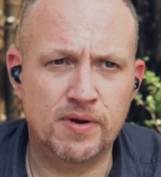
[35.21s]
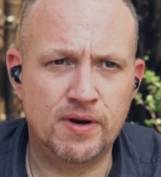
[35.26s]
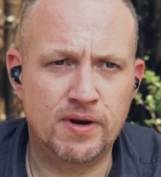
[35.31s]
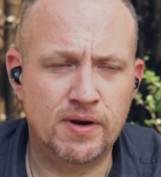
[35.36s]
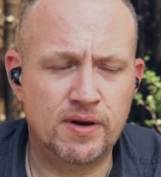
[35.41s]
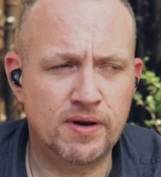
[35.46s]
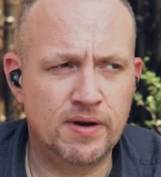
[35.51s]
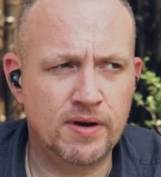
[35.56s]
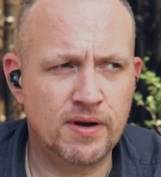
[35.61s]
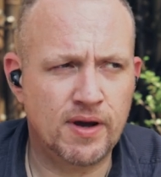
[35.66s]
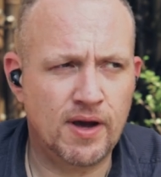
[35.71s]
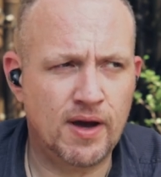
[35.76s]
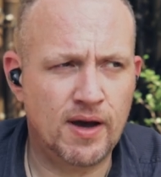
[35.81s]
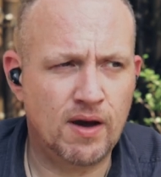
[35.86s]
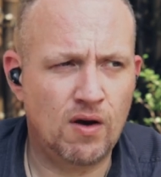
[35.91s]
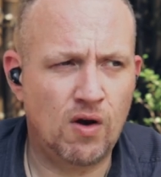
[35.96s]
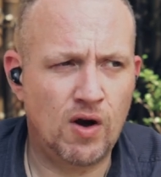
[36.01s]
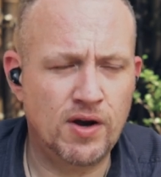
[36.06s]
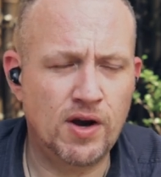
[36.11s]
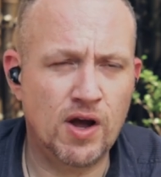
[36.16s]
And
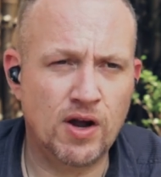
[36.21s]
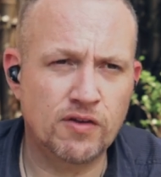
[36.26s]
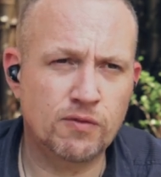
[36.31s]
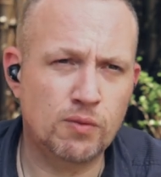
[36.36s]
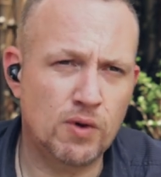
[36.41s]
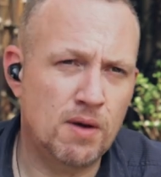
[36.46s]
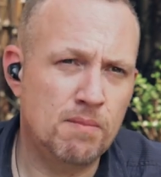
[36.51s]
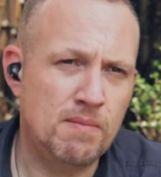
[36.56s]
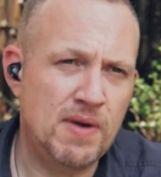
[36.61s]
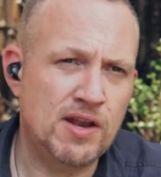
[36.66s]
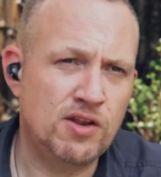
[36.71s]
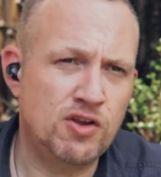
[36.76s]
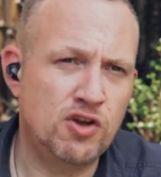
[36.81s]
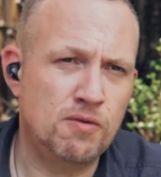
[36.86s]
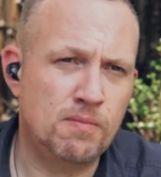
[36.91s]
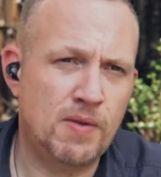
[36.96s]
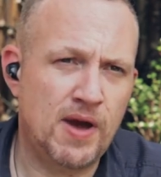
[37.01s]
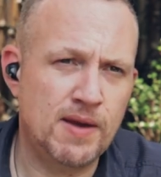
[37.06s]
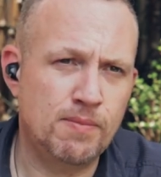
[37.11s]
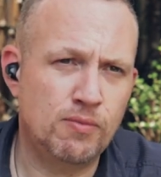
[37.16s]
uh, I noticed when I met
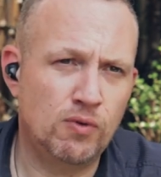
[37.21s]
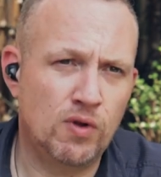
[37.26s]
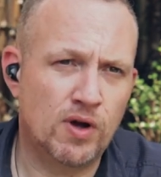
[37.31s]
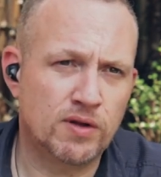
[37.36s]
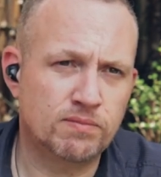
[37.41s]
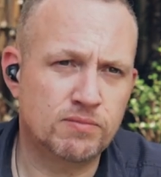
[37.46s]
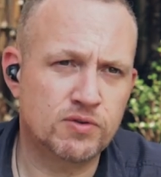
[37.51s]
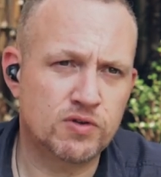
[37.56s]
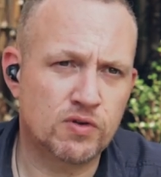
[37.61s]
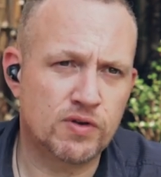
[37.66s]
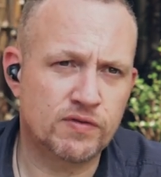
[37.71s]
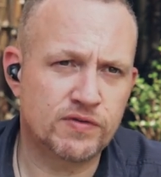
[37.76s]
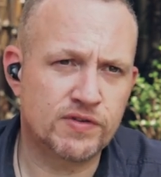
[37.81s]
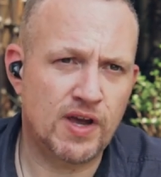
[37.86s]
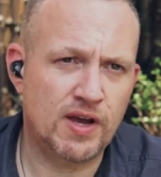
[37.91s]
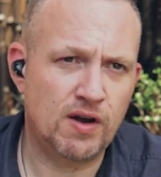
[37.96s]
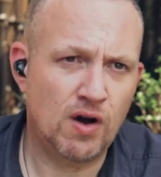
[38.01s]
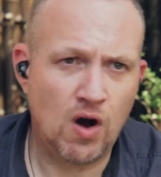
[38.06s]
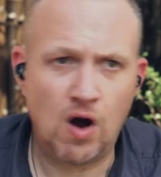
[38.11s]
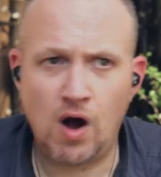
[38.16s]
new people, I'd sort of
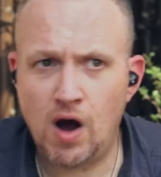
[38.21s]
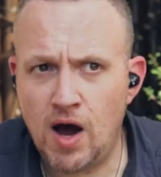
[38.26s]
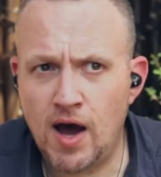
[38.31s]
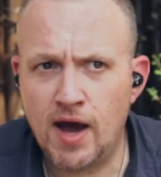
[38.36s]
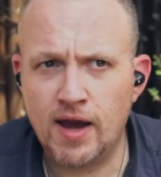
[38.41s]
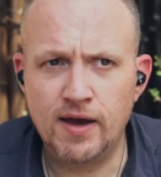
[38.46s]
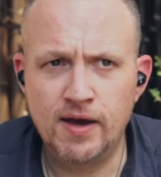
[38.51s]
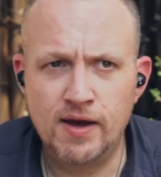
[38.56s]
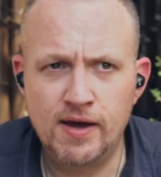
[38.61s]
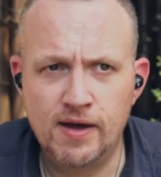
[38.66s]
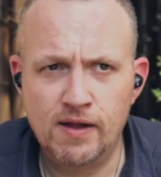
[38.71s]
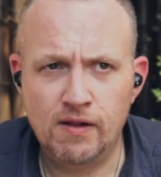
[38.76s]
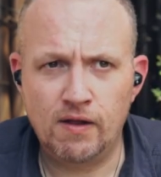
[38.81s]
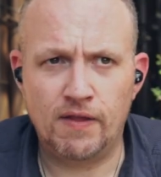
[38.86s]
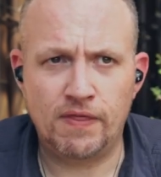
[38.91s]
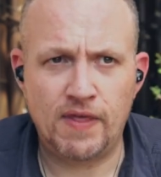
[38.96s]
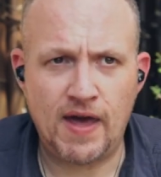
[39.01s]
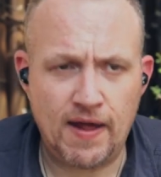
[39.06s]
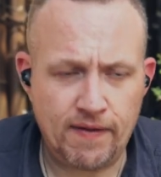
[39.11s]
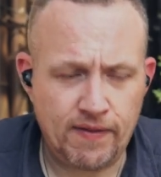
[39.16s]
say hi
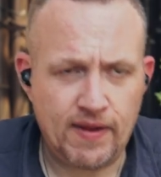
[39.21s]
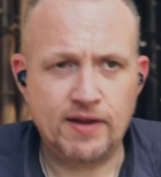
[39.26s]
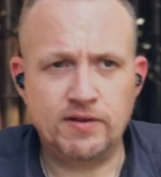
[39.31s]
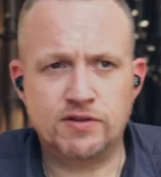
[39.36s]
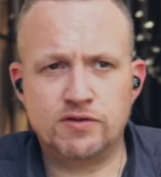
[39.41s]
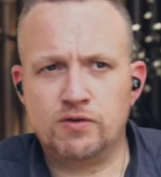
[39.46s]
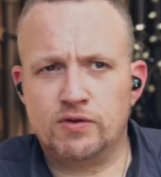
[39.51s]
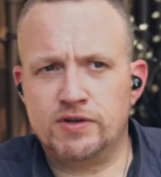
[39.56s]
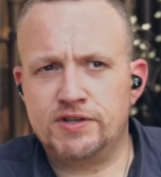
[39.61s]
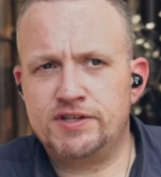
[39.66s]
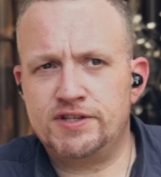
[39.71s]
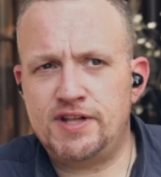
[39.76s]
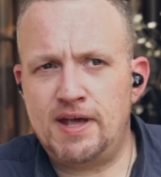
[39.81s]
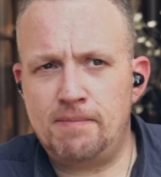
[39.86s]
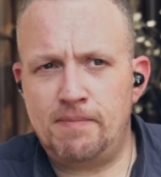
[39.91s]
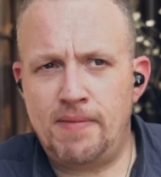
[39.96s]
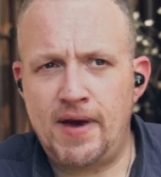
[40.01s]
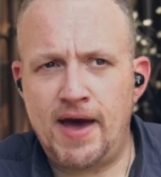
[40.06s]
like that, and they'd sort of step